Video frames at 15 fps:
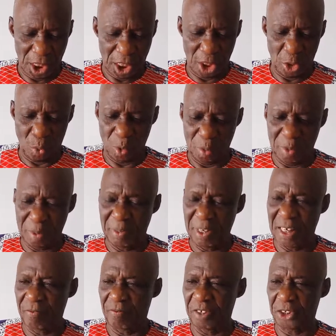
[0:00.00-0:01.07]
it will be
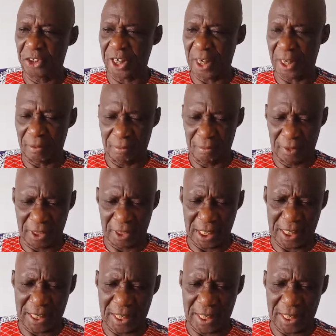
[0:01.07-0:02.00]
beneficial at